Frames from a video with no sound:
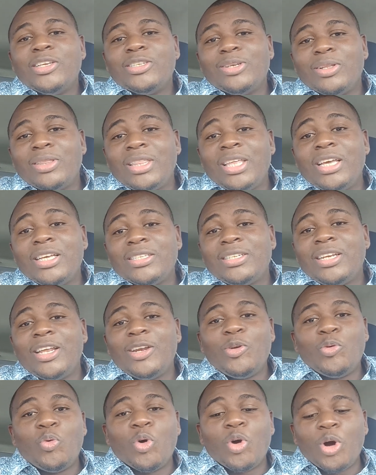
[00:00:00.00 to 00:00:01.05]
so things
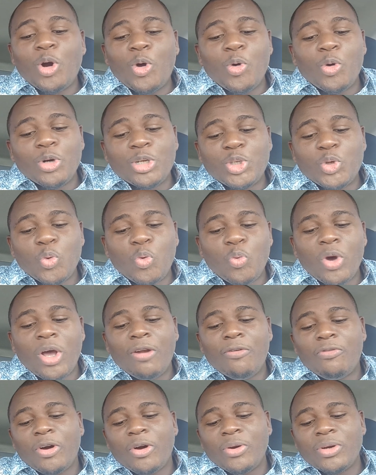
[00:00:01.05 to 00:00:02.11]
didn't work out too
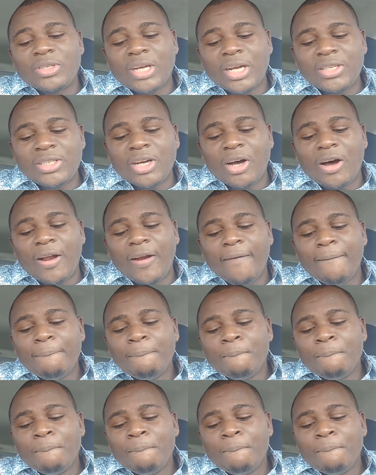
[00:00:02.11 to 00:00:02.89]
well for us at all.